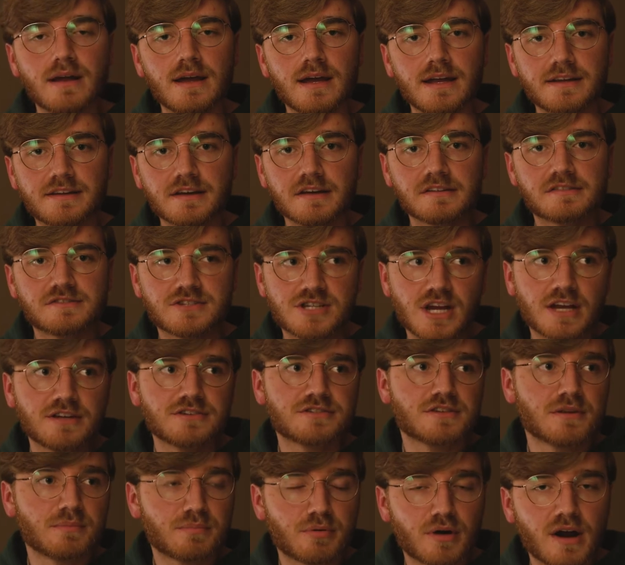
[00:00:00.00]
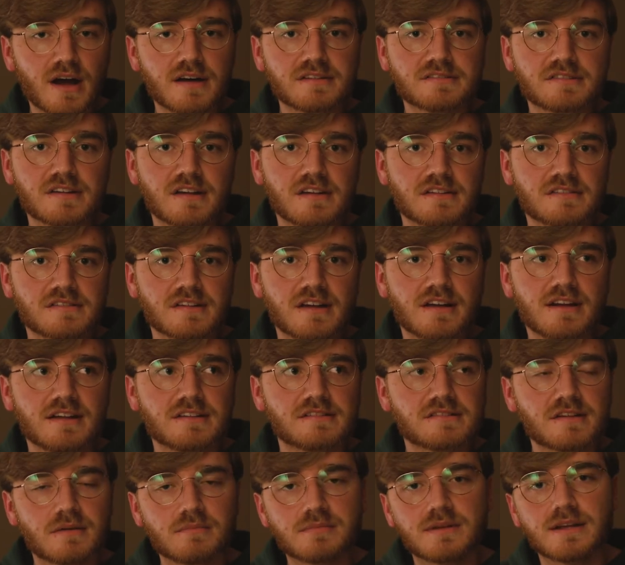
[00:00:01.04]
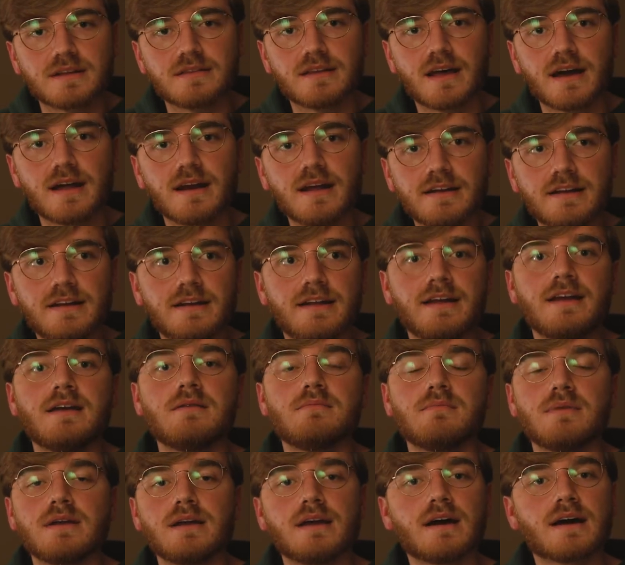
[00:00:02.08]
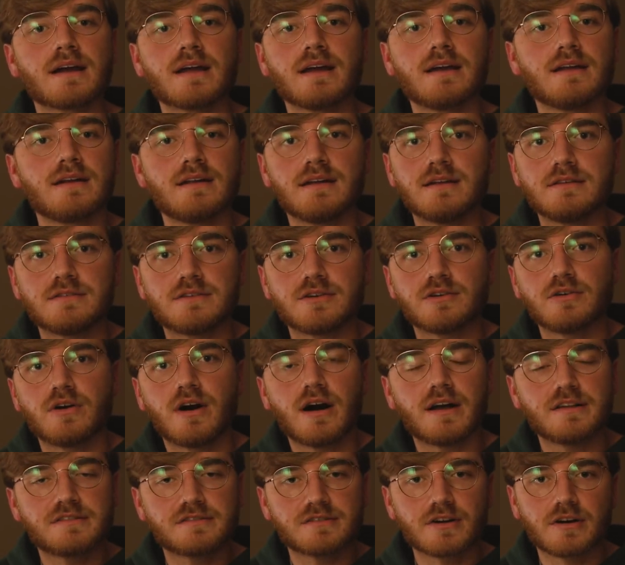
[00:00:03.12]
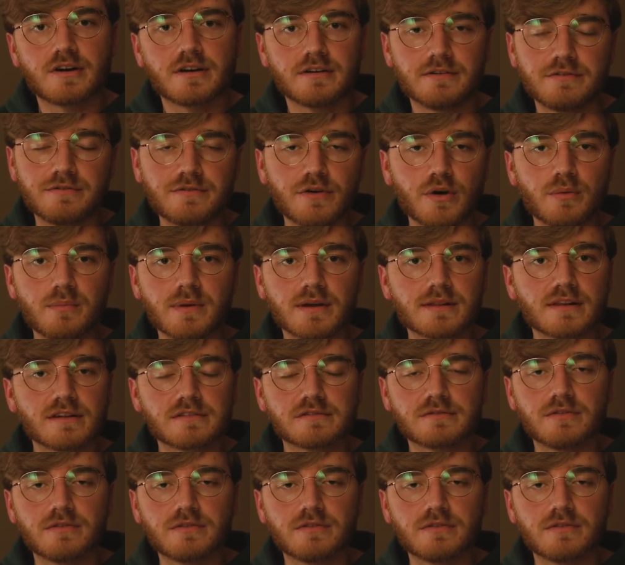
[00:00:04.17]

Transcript: it does change the process, and it's something that didn't hit me again until I started filming this